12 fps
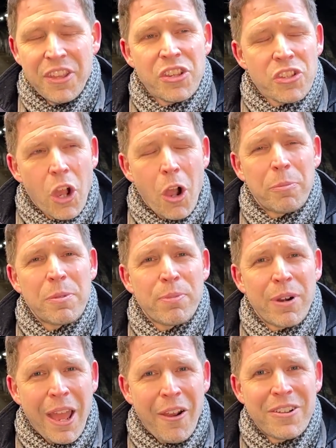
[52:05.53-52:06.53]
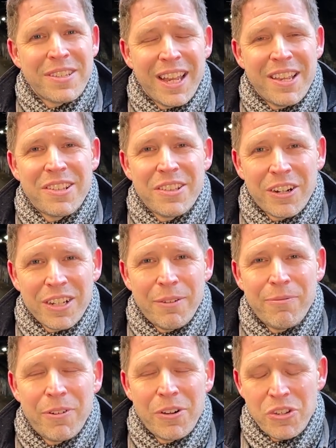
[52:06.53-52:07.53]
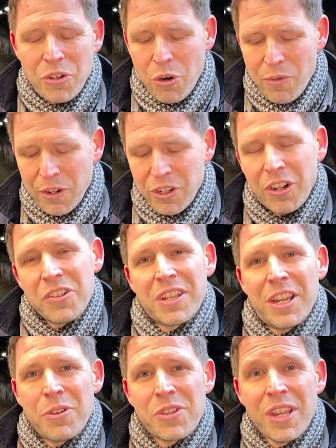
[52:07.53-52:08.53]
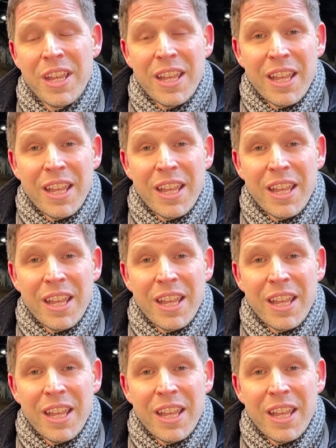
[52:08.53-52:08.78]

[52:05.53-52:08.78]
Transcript: they stopped prioritizing their comforts over God's house.